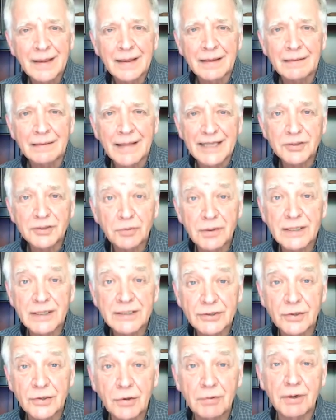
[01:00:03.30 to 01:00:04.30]
That's what
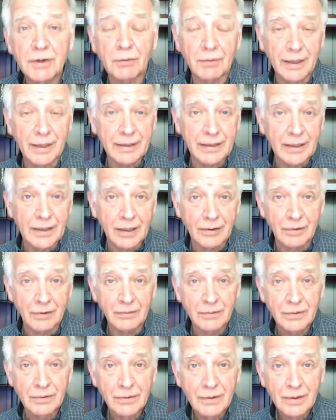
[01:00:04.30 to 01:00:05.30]
he's doing right now.
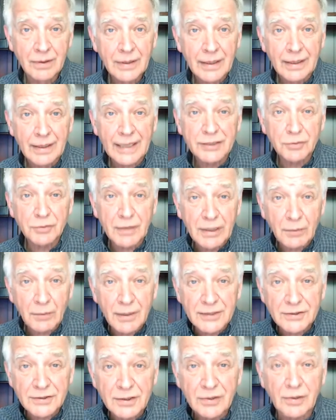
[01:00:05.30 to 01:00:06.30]
That's what he
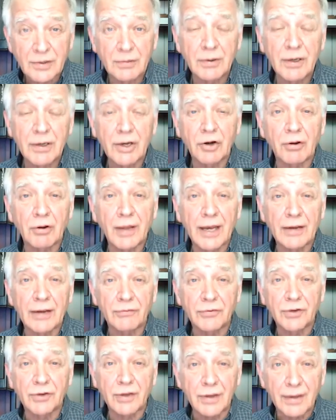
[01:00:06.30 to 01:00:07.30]
wants to do in your
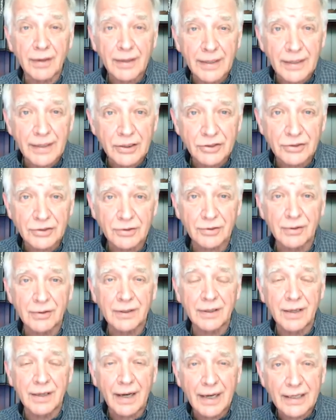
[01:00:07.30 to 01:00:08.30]
life, to lead you
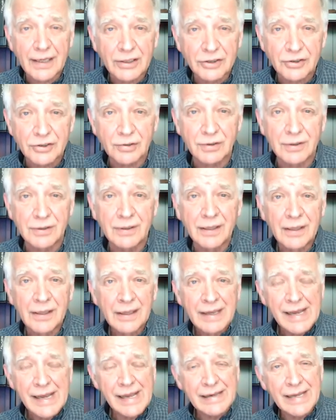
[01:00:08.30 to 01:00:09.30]
and guide you and,
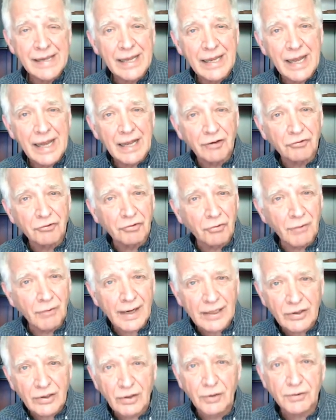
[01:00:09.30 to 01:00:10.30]
and, and
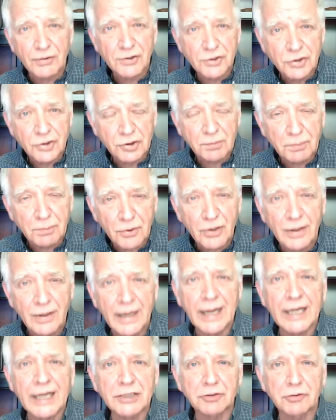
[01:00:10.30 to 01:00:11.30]
direct you
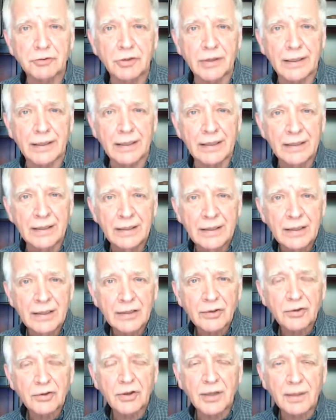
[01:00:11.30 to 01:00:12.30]
supernaturally
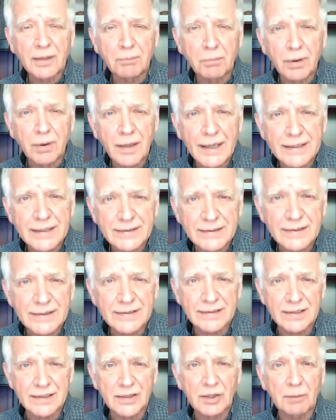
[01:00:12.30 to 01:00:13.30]
to the
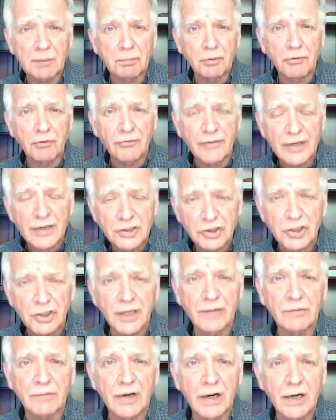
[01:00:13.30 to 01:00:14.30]
blessings and the
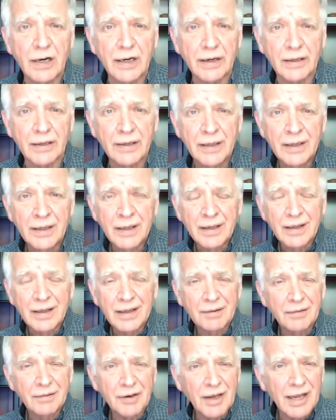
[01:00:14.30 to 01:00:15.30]
provision of God
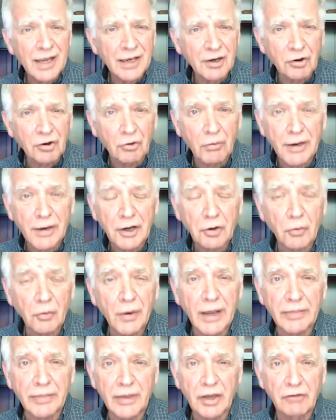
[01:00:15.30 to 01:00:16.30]
in a greater
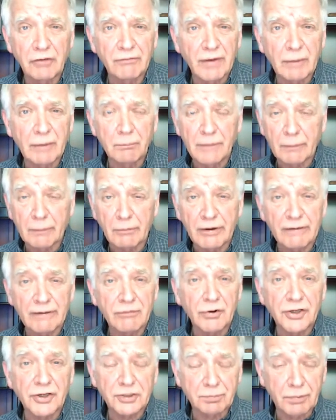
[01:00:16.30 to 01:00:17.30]
way than you've maybe
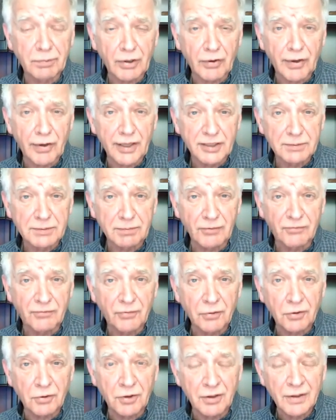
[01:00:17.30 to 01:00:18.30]
ever experienced
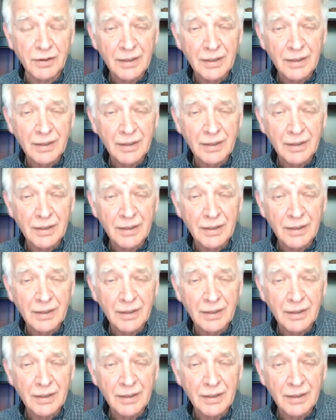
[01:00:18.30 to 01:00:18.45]
before.